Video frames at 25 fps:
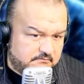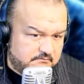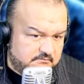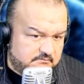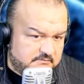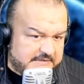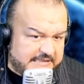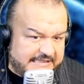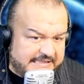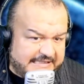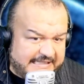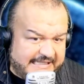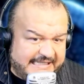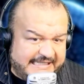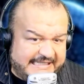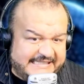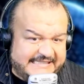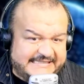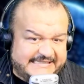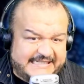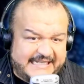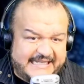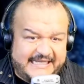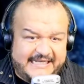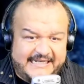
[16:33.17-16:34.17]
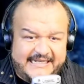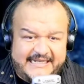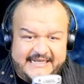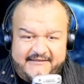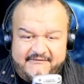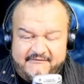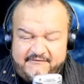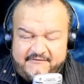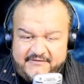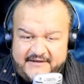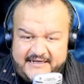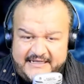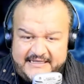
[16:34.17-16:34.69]
Israel is
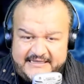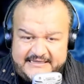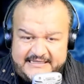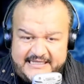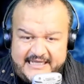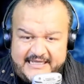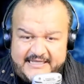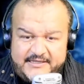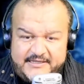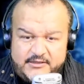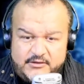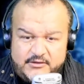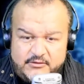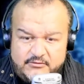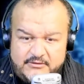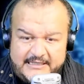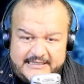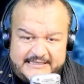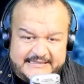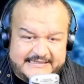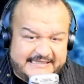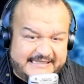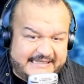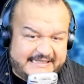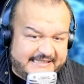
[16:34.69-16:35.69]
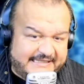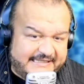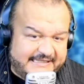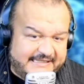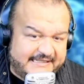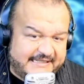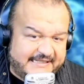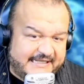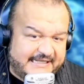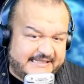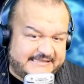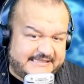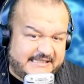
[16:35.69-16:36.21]
facing harsh criticism from the
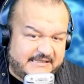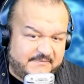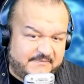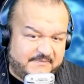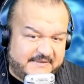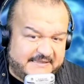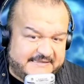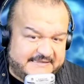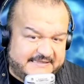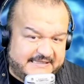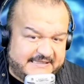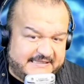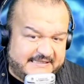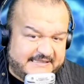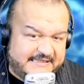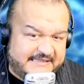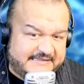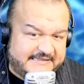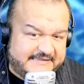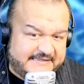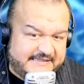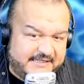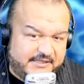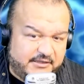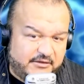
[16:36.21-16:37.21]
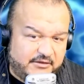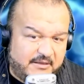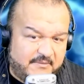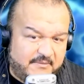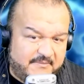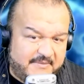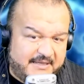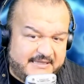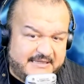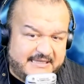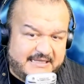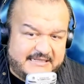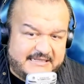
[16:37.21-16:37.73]
Syrian president, Ahmed
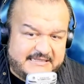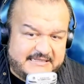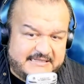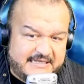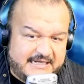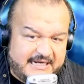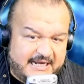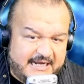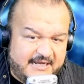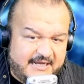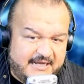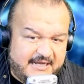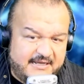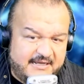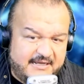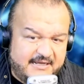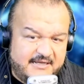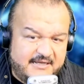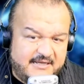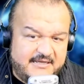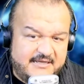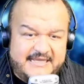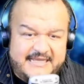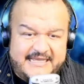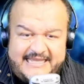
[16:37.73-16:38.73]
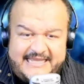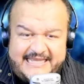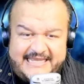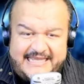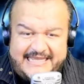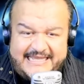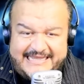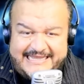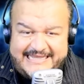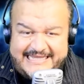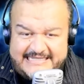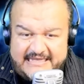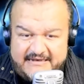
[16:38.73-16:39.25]
al-Shara, who stated
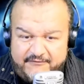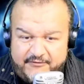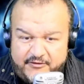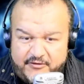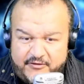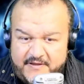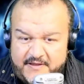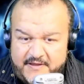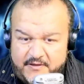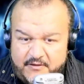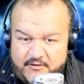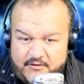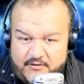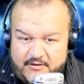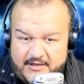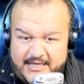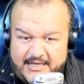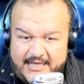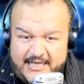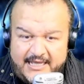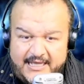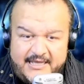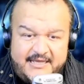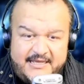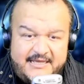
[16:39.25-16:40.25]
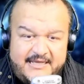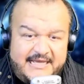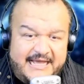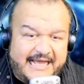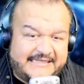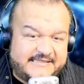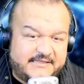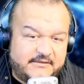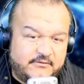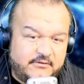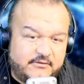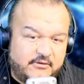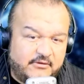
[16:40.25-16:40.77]
at the Doha Forum that
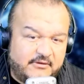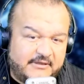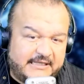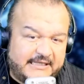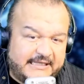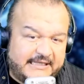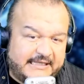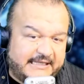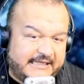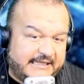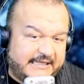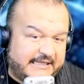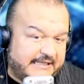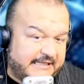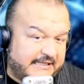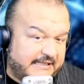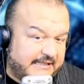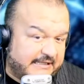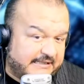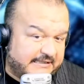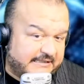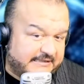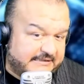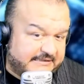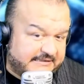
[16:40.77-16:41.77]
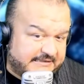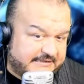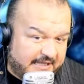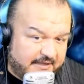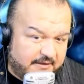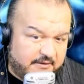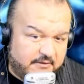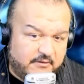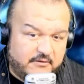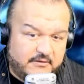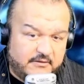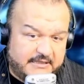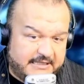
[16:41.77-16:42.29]
the state of Israel is trying to
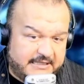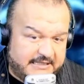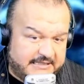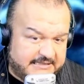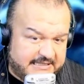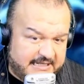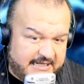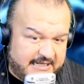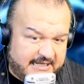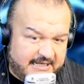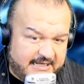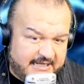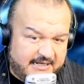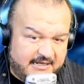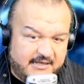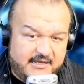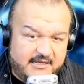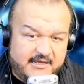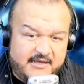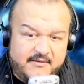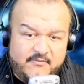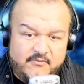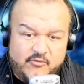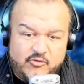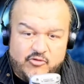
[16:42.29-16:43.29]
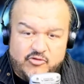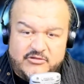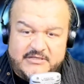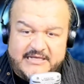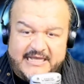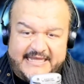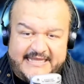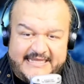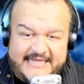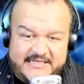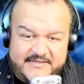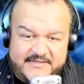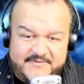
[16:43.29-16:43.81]
divert attention from the
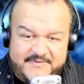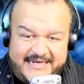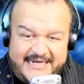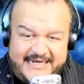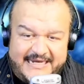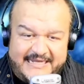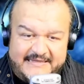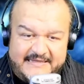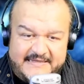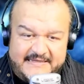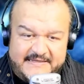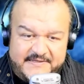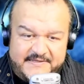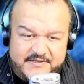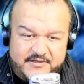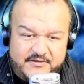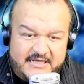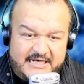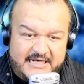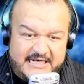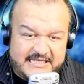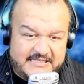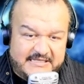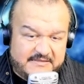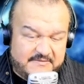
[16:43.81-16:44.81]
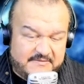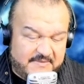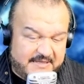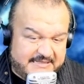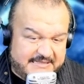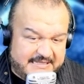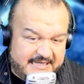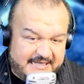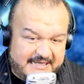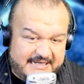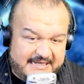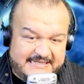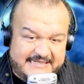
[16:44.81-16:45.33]
massacres that have taken place
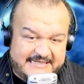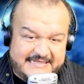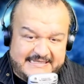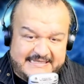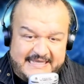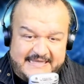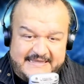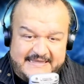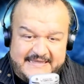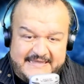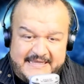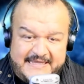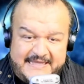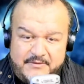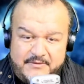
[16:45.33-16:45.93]
in Gaza.